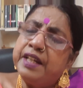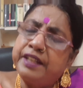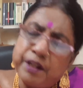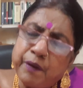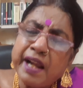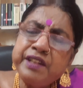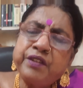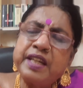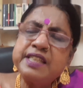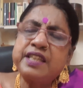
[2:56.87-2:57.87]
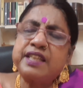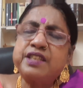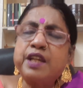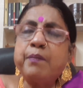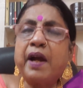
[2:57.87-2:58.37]
Divide
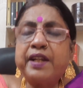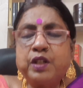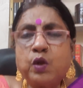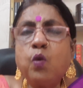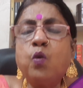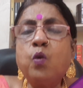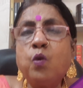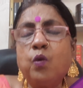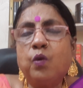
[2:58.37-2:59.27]
360 by 2